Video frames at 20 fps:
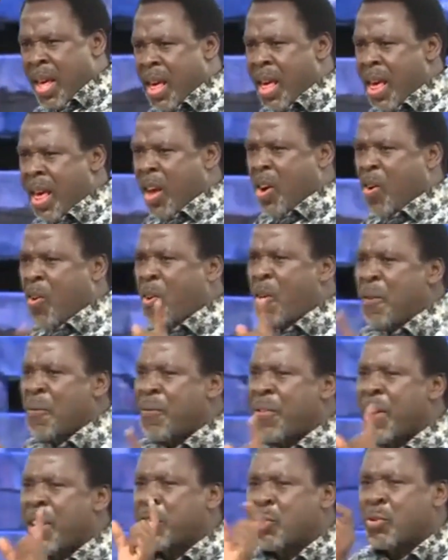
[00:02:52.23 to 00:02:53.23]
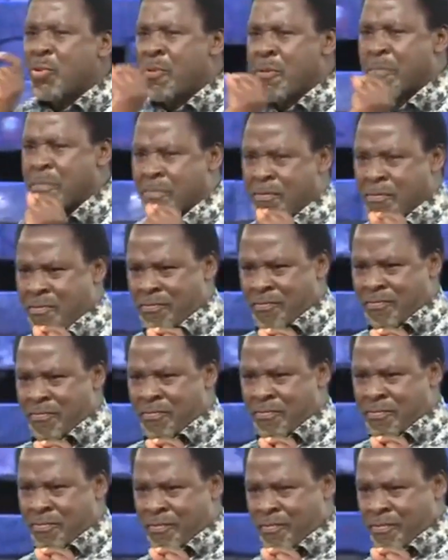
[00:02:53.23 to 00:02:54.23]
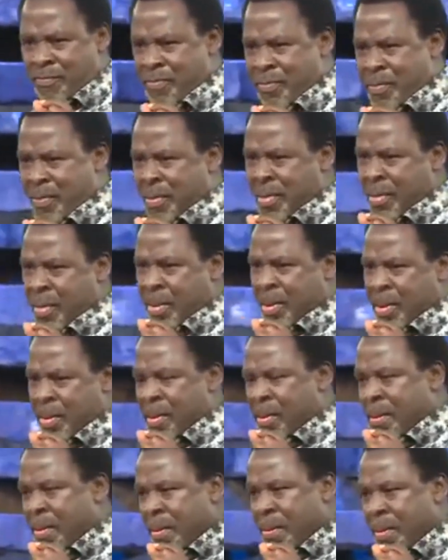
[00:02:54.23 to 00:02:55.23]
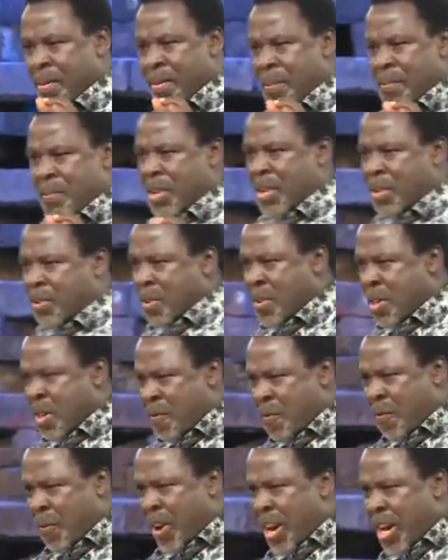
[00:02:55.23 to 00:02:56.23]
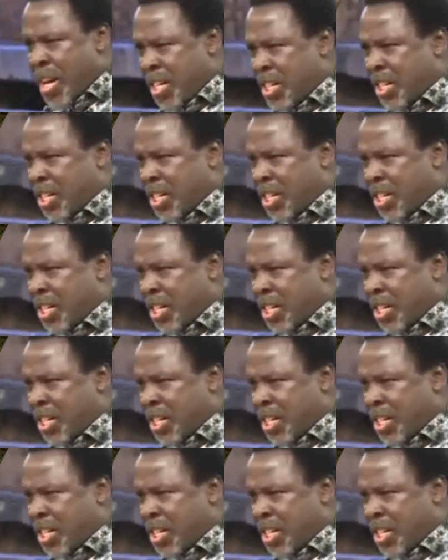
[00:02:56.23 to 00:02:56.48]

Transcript: Therefore, we must be led by the Holy Spirit since